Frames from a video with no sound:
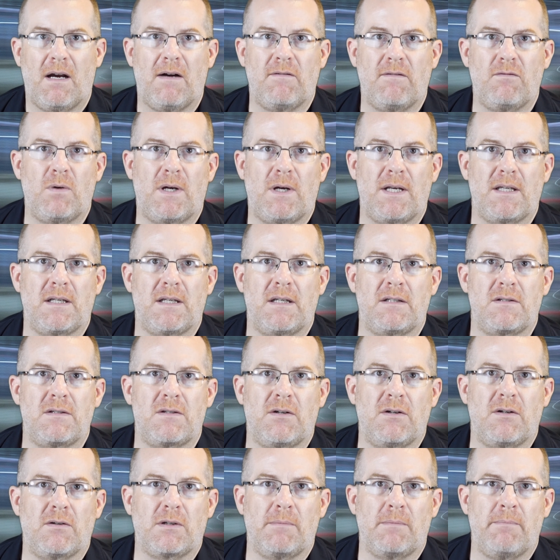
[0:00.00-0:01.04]
of what an
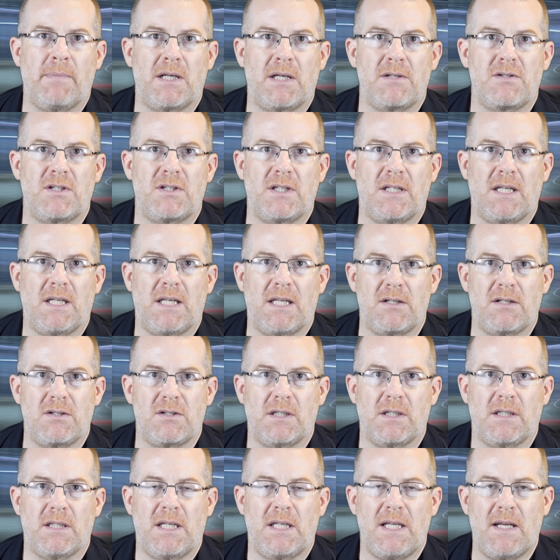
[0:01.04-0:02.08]
internal combustion
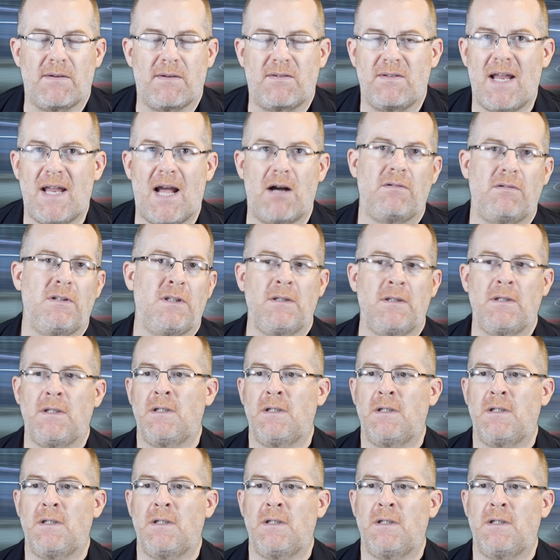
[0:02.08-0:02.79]
engine is. Now,